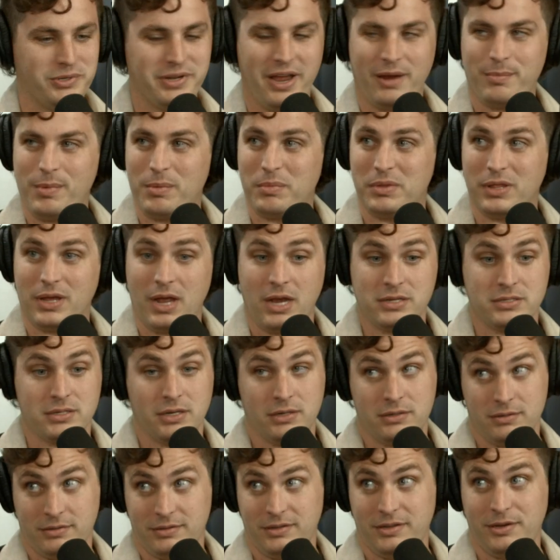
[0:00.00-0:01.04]
and I remember the guy's like,
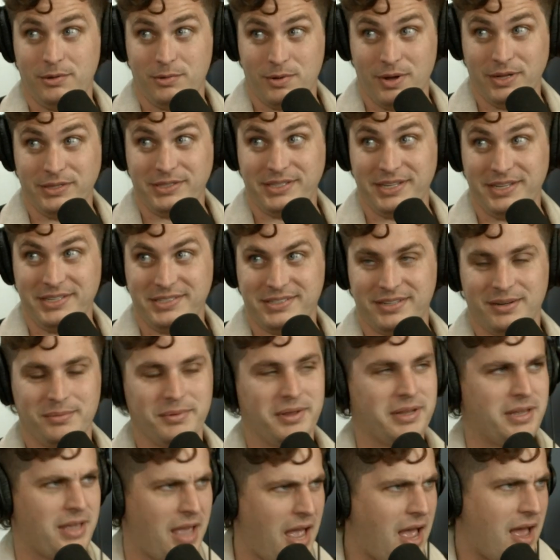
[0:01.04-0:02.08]
"You want this?" And I'm
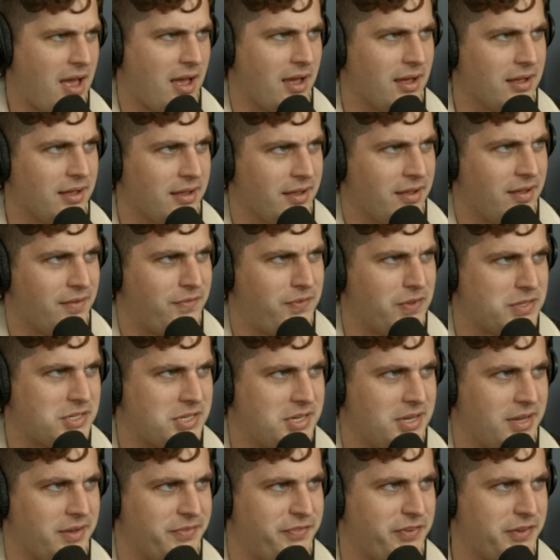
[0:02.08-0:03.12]
like, "Yeah, if
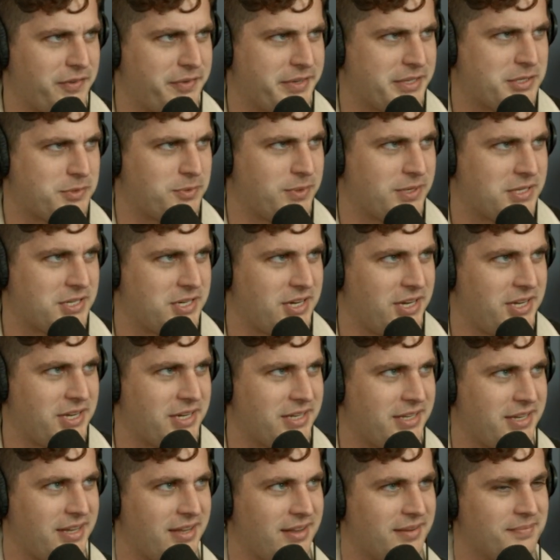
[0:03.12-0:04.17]
it's what's good."
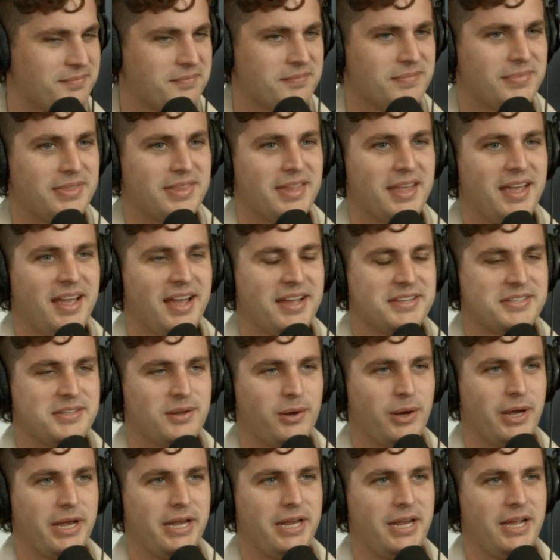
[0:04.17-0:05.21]
And so
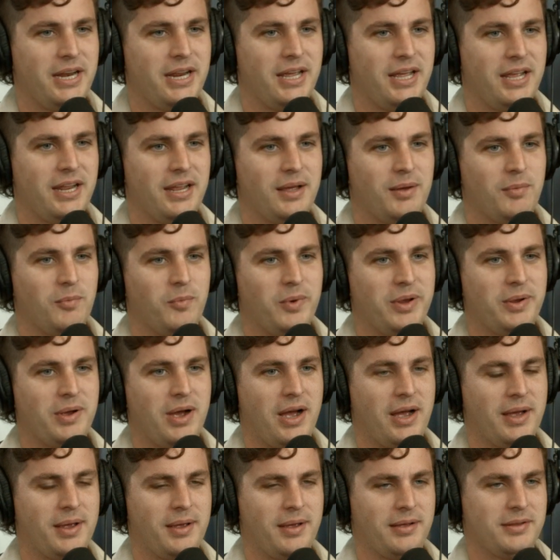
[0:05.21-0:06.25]
I eat it.
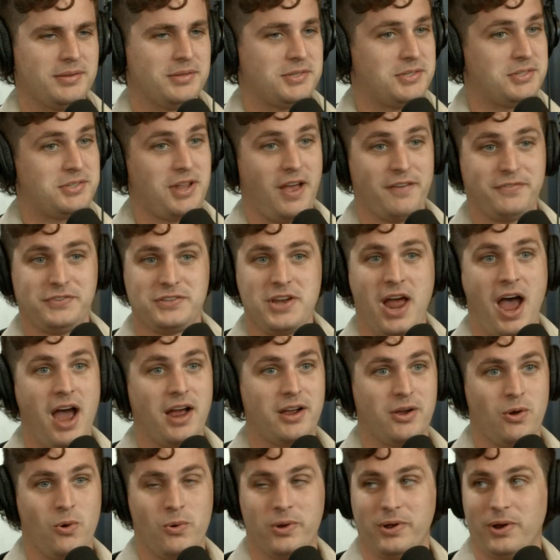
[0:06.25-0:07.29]
Stuff's not
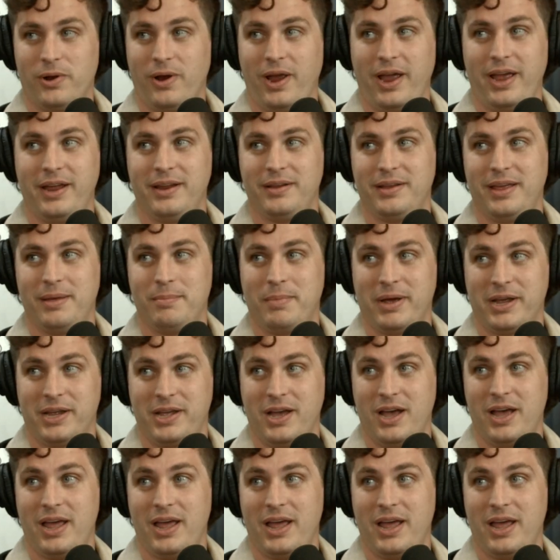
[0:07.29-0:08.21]
going great in my gut